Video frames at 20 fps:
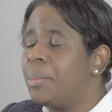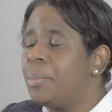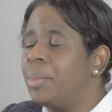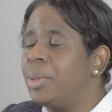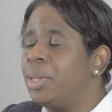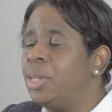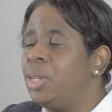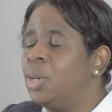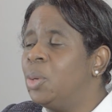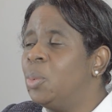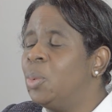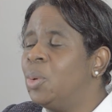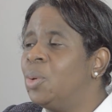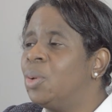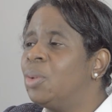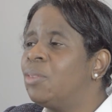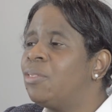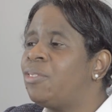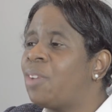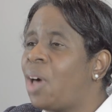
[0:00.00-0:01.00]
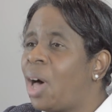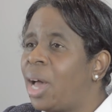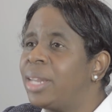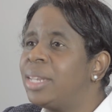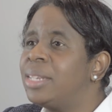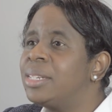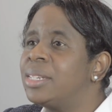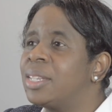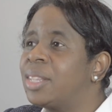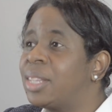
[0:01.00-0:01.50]
you will
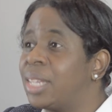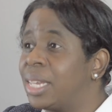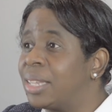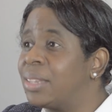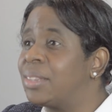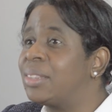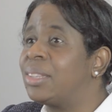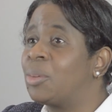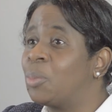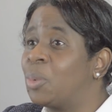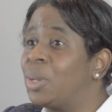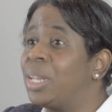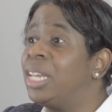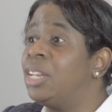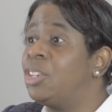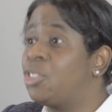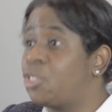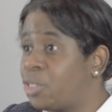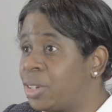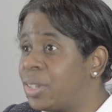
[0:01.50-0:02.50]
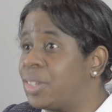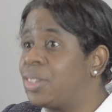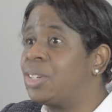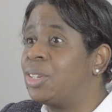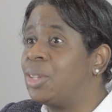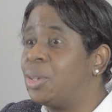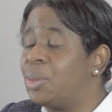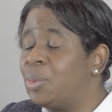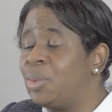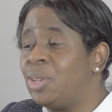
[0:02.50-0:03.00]
find things that will interest
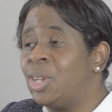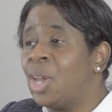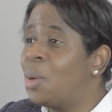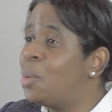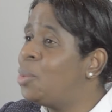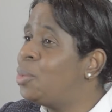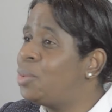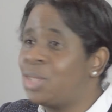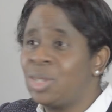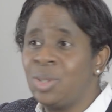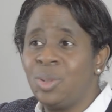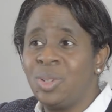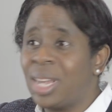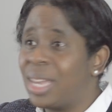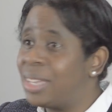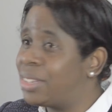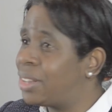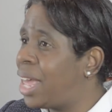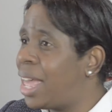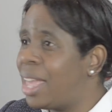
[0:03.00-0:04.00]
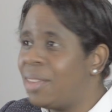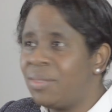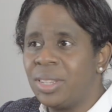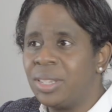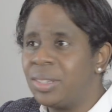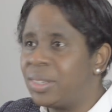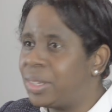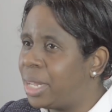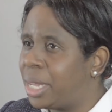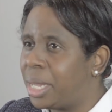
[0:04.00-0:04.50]
you. No 2 days are ever
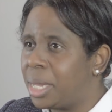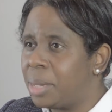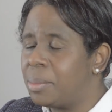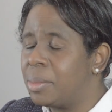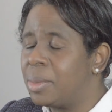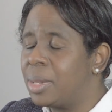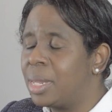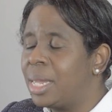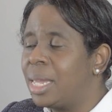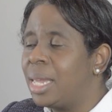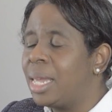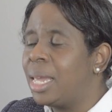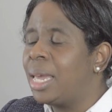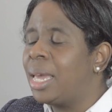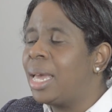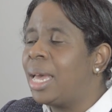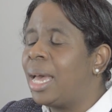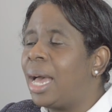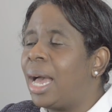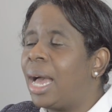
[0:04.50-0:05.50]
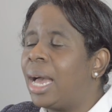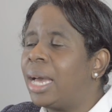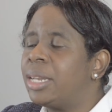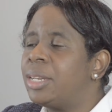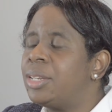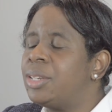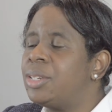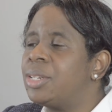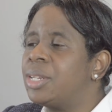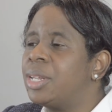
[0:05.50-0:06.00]
the same,
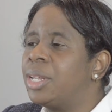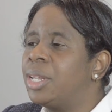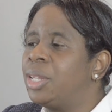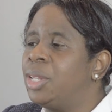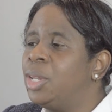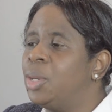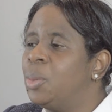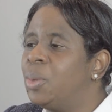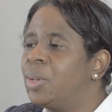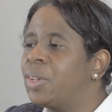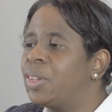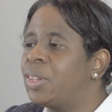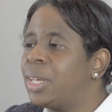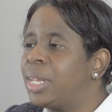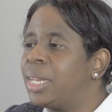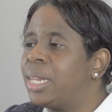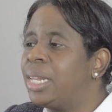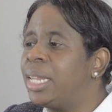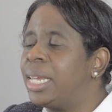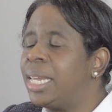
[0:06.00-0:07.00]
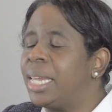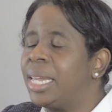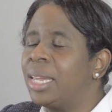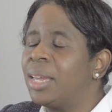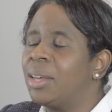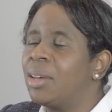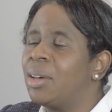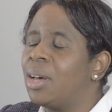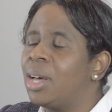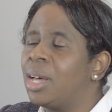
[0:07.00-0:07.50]
and you will
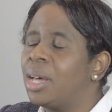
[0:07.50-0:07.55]
certainly